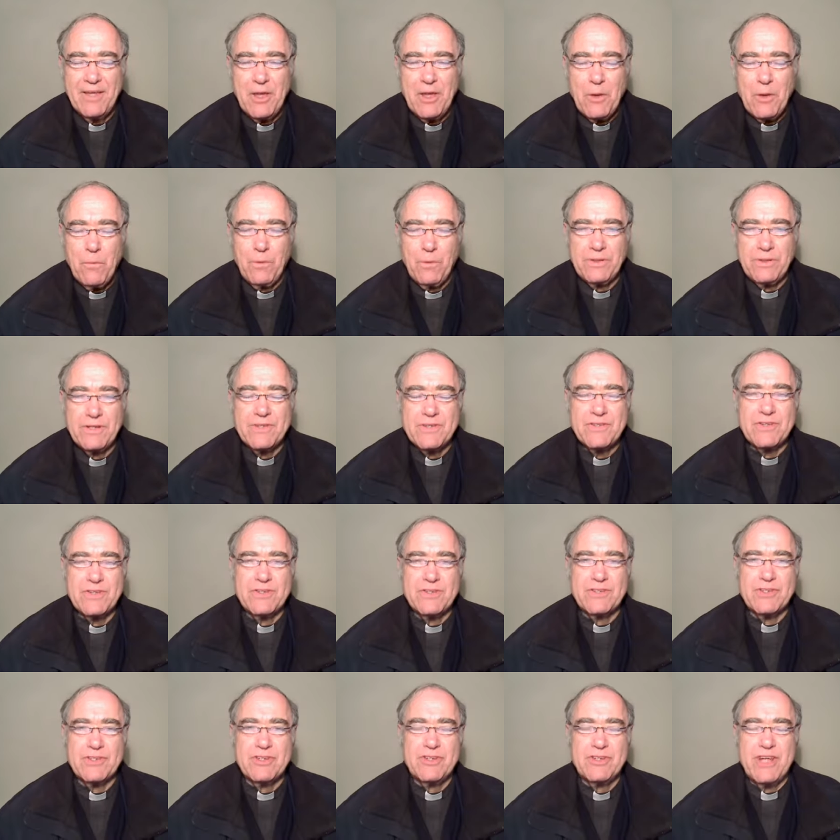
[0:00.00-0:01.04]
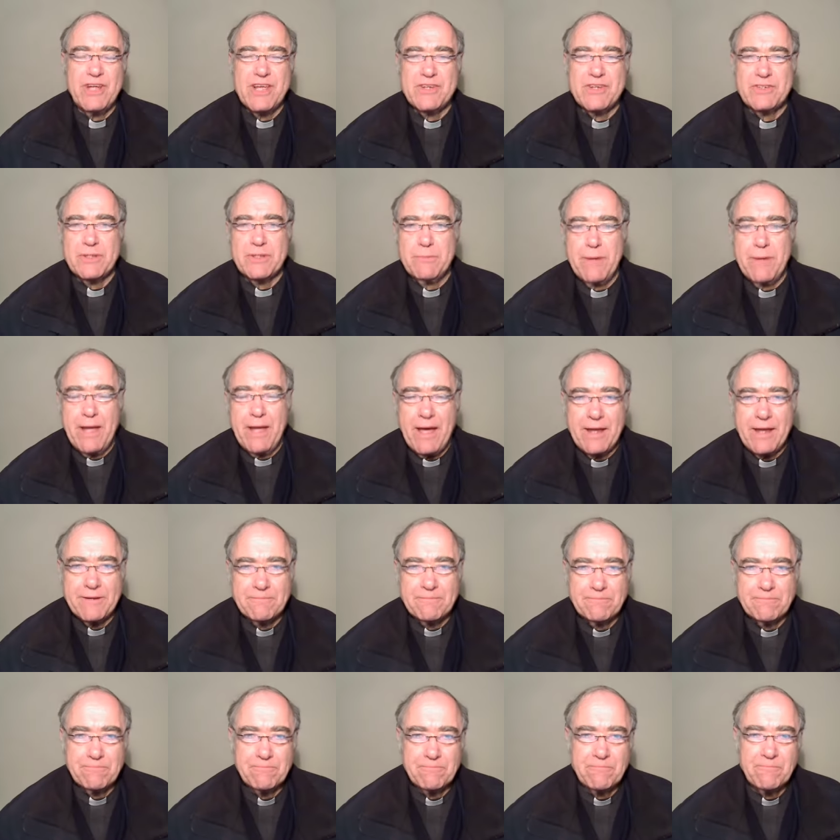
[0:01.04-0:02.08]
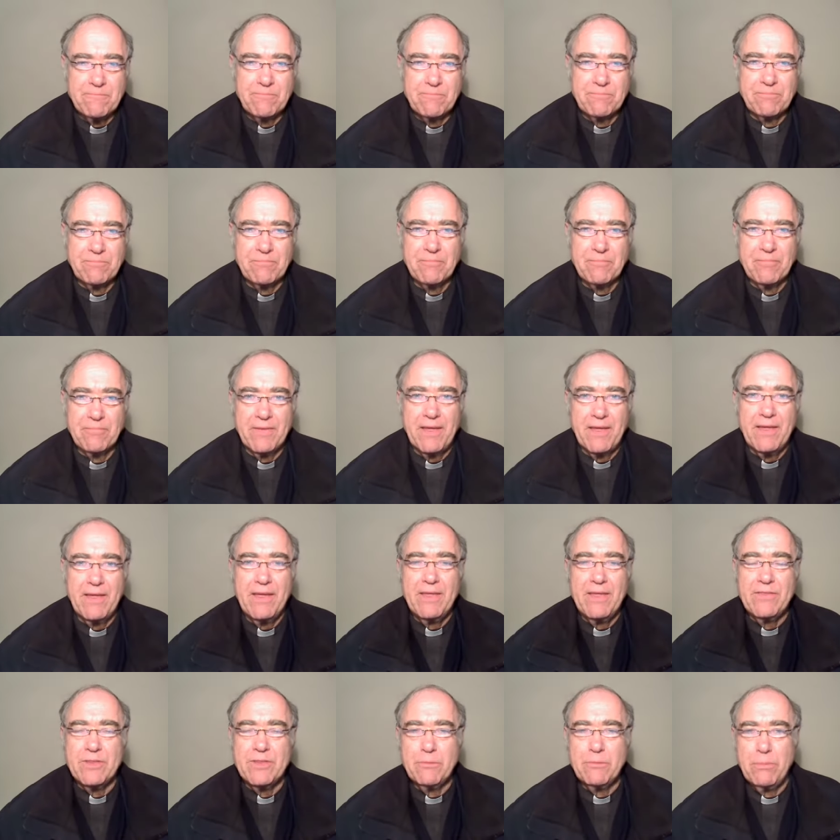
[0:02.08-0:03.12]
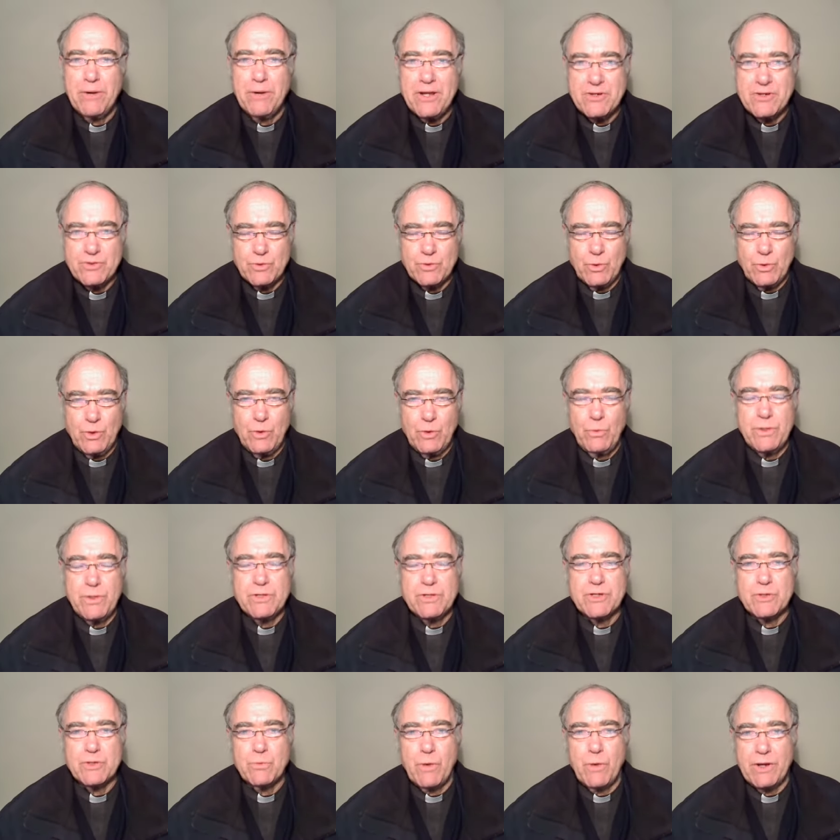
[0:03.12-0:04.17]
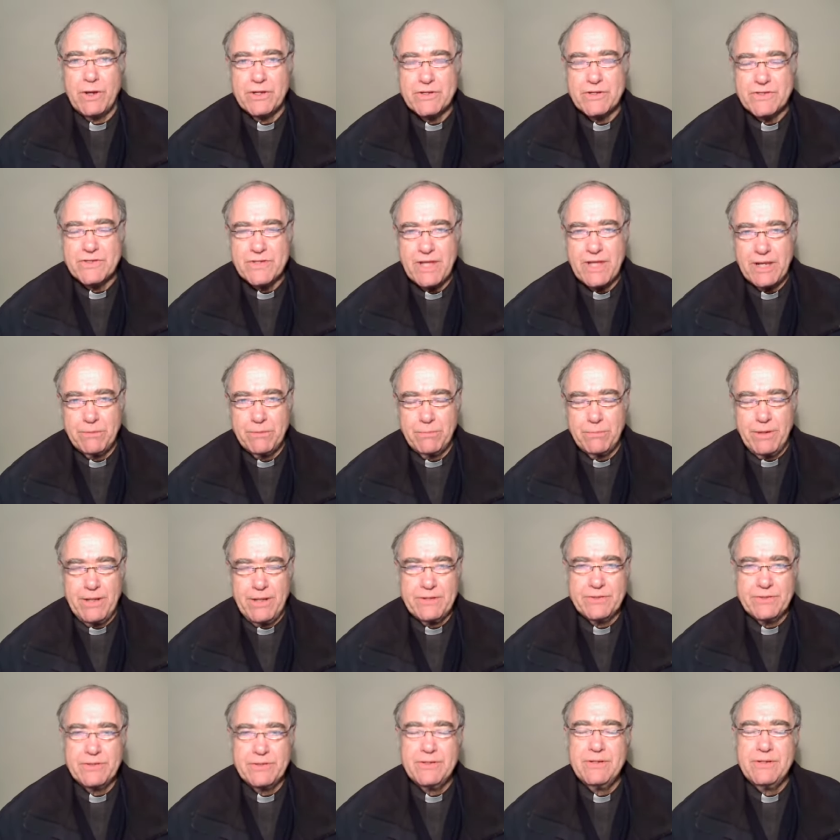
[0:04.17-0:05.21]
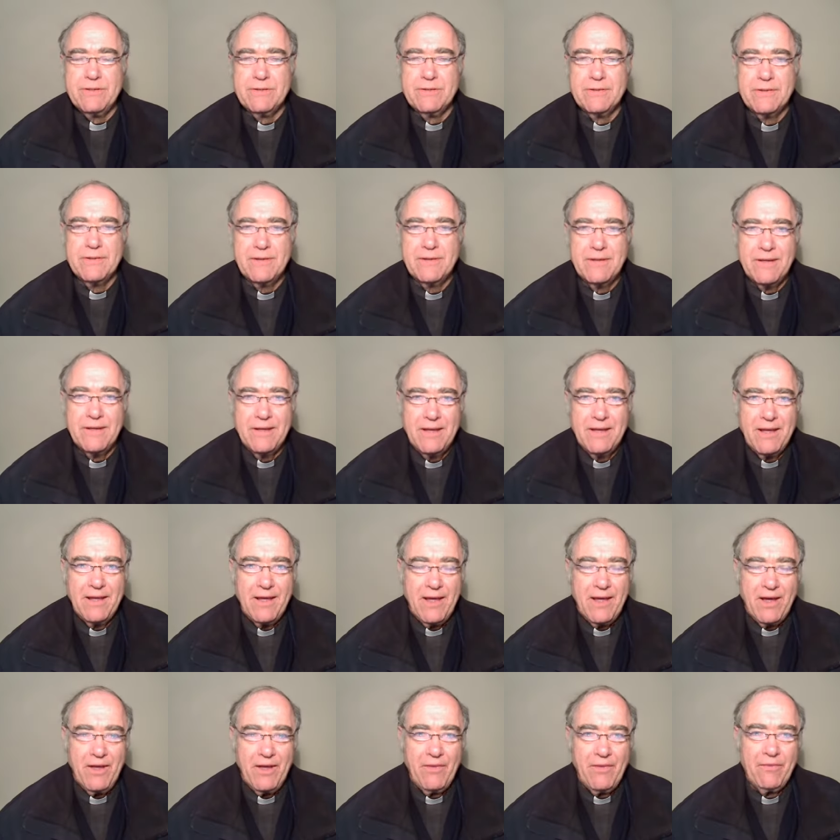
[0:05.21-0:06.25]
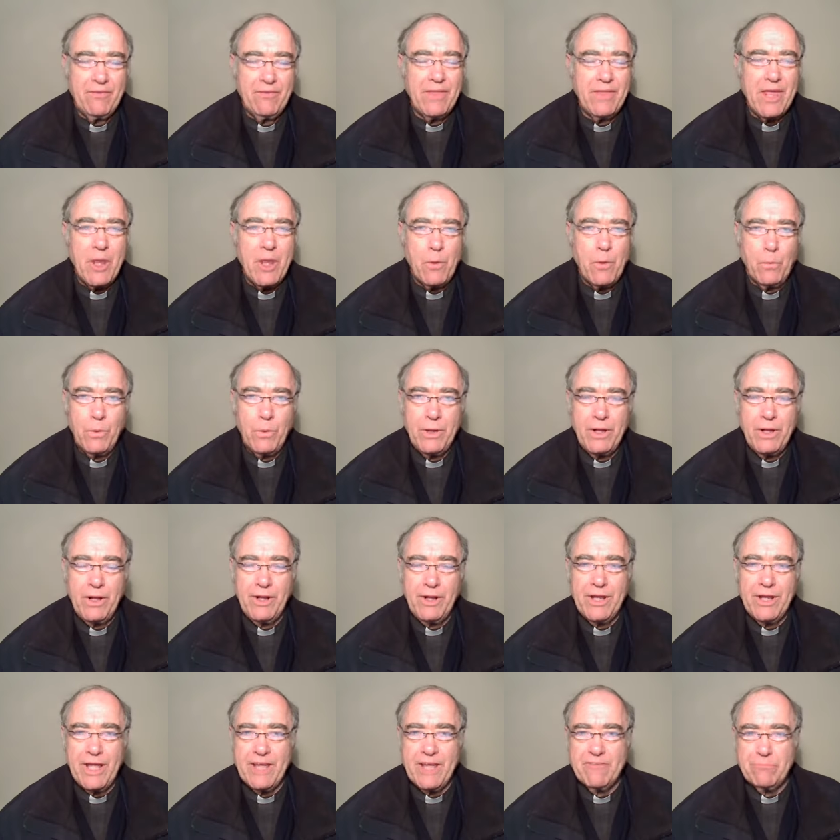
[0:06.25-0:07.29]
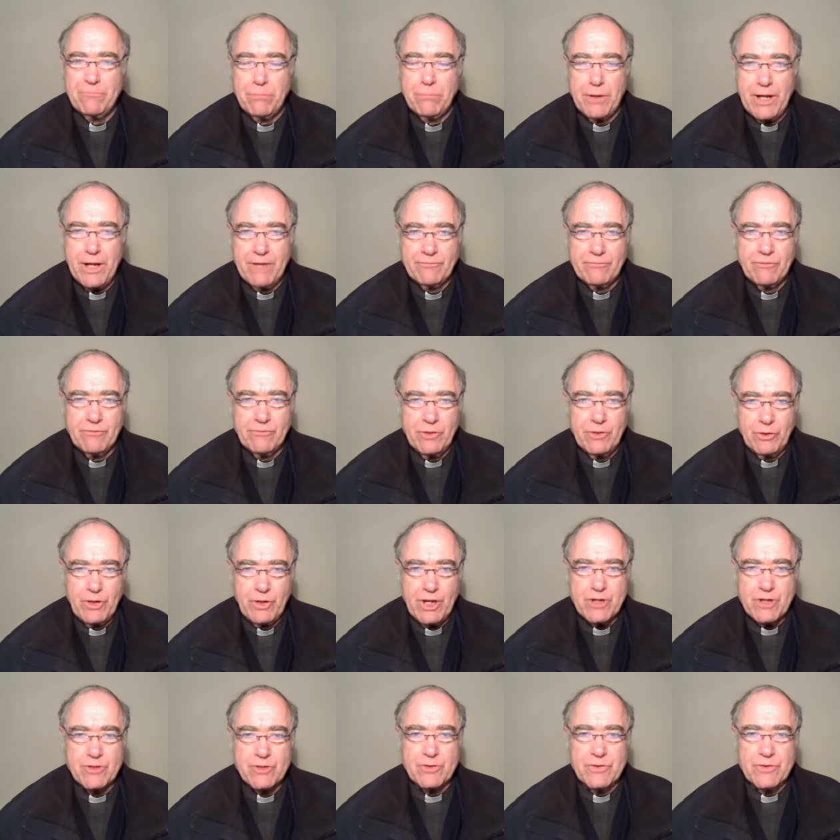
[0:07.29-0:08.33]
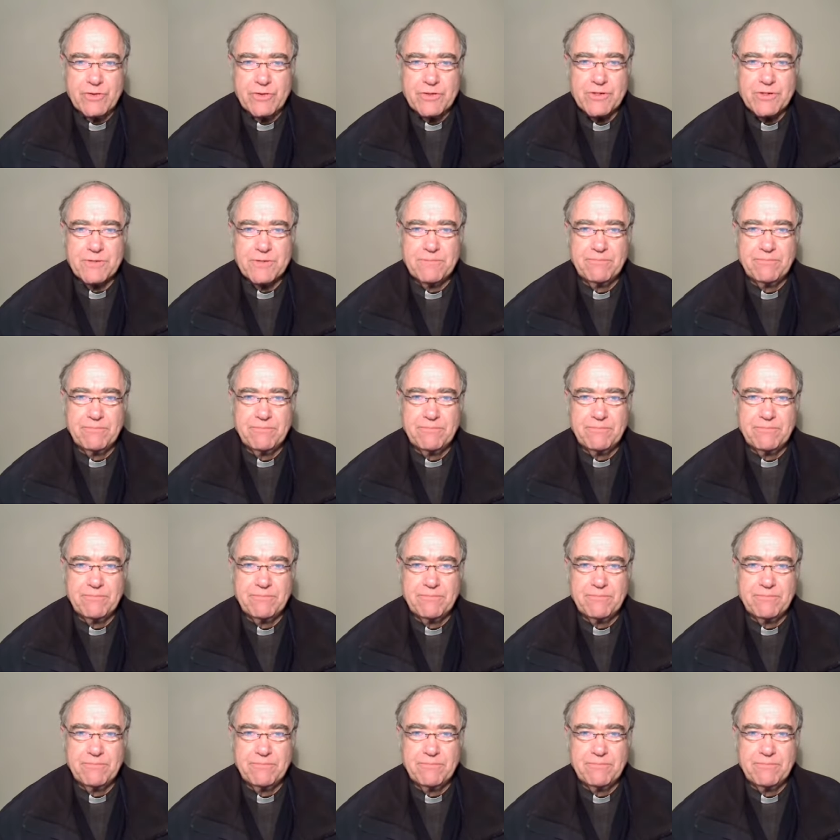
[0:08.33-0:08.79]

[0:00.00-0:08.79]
What does it suggest about the priesthood, which is what is celebrated on the World Day of Prayer for Vocations?